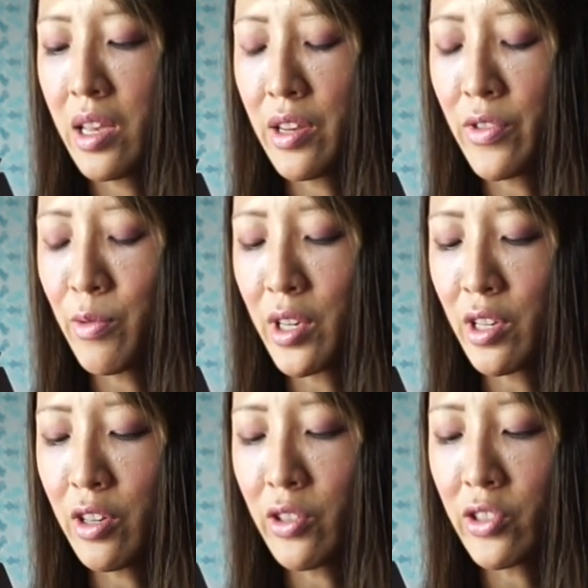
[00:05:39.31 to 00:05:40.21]
And if you
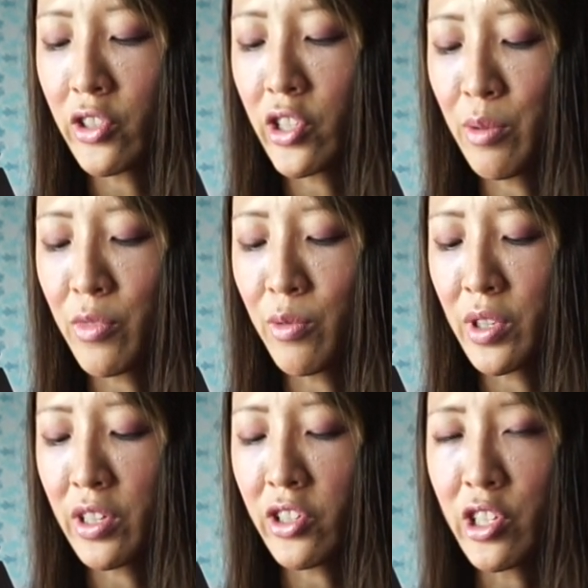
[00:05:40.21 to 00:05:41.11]
wanted to use a shimmer,
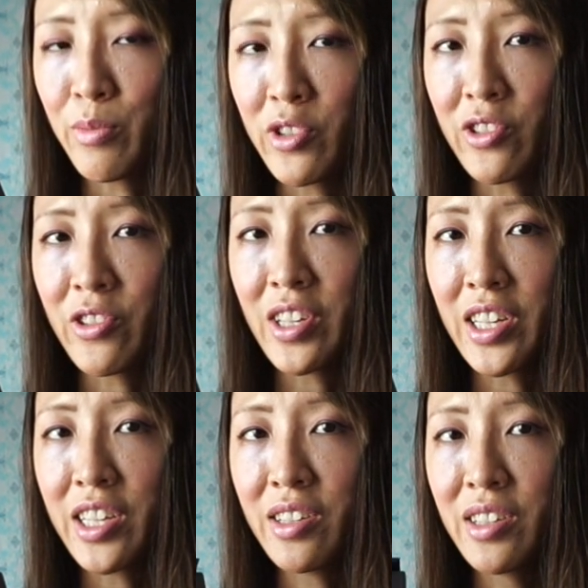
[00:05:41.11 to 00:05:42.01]
one of these shimmers on your
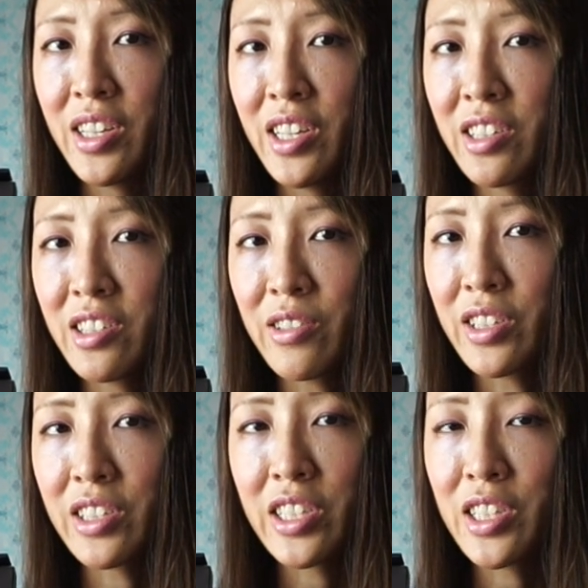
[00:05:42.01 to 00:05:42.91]
lid. So
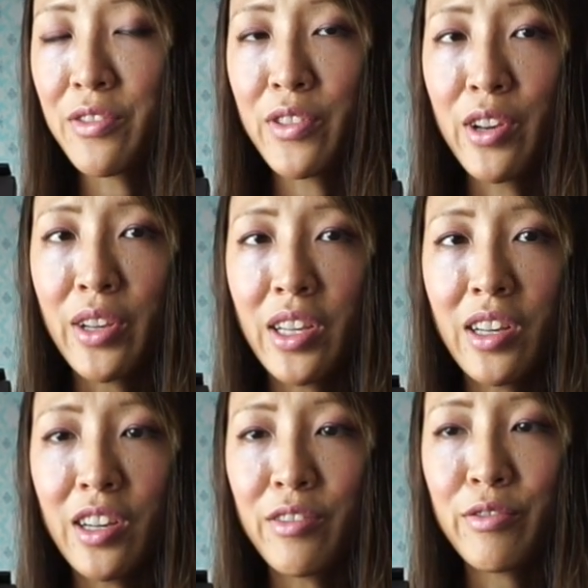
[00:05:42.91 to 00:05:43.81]
it's just a
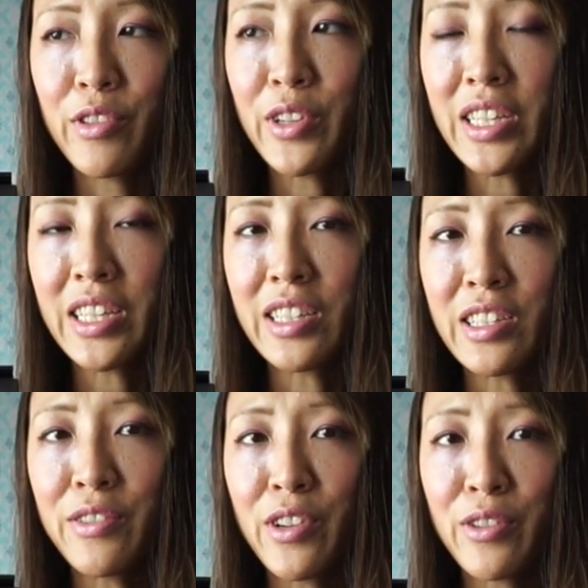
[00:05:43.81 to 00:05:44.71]
very, very
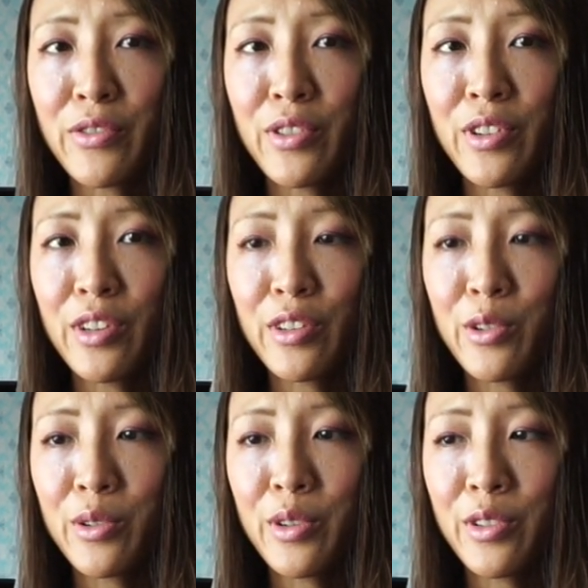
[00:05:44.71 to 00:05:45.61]
easy, very
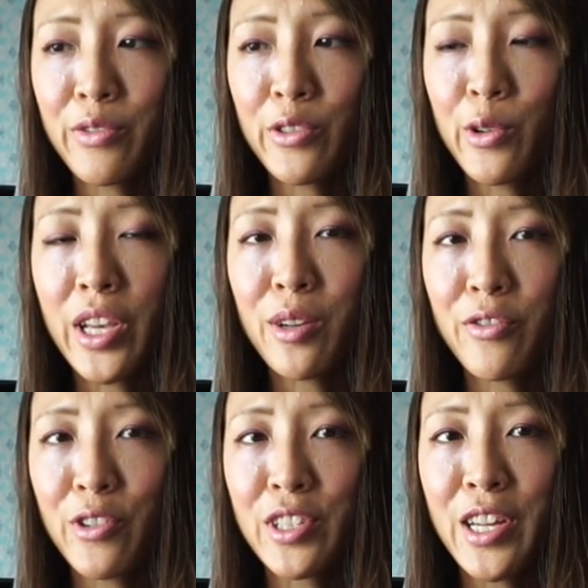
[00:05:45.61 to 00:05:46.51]
quick,
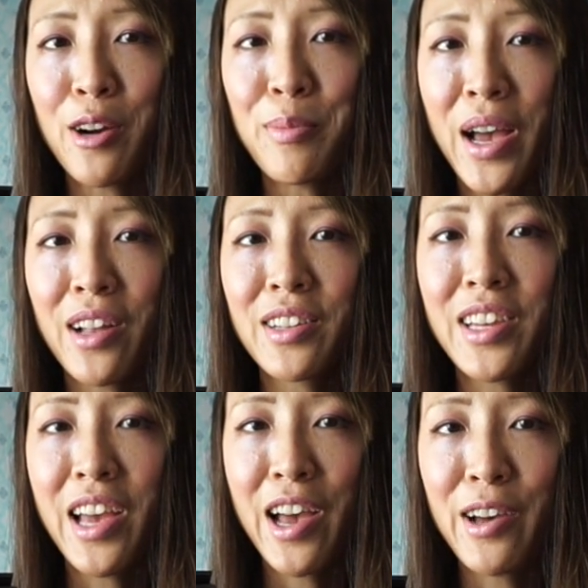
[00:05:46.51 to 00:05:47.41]
versatile
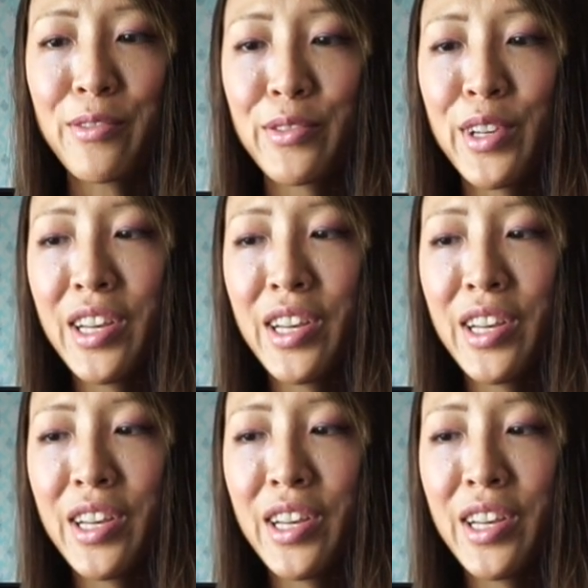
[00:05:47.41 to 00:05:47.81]
palette to have